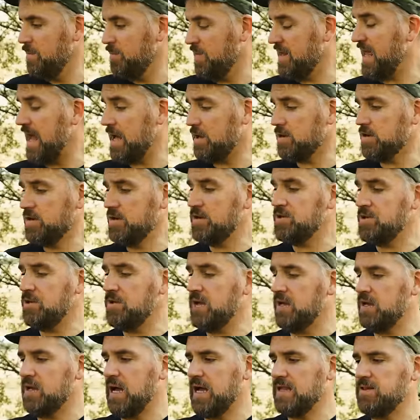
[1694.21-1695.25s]
But yeah, good
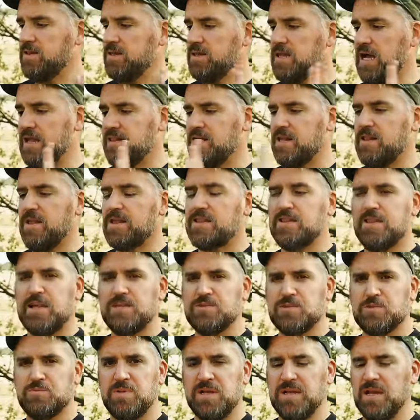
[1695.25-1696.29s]
unit. I did I did like
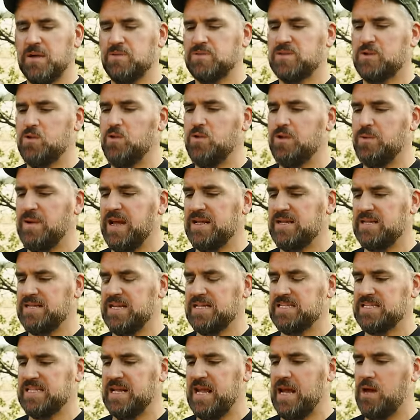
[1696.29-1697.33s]
laser speed. It was cool that we got to
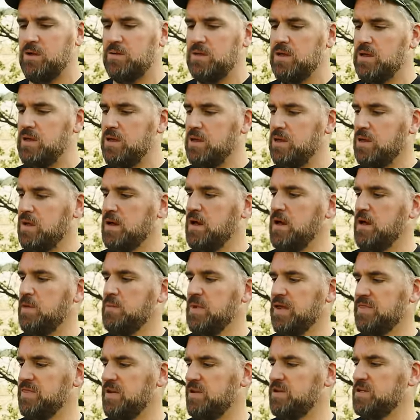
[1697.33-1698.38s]
test it out.
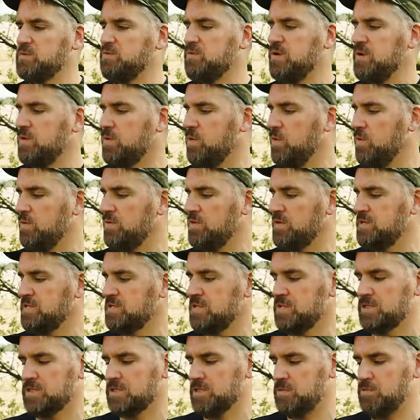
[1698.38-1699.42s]
Um, I thought it was pretty cool.
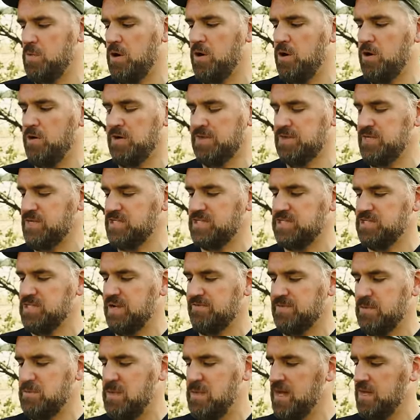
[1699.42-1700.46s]
There's the small additions
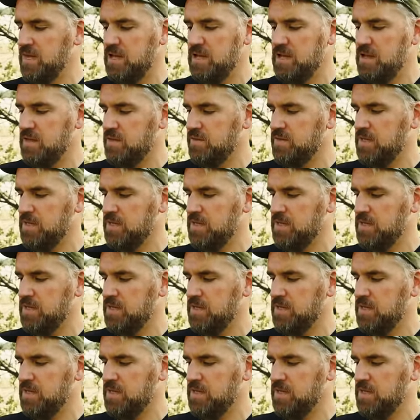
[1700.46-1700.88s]
you have to make.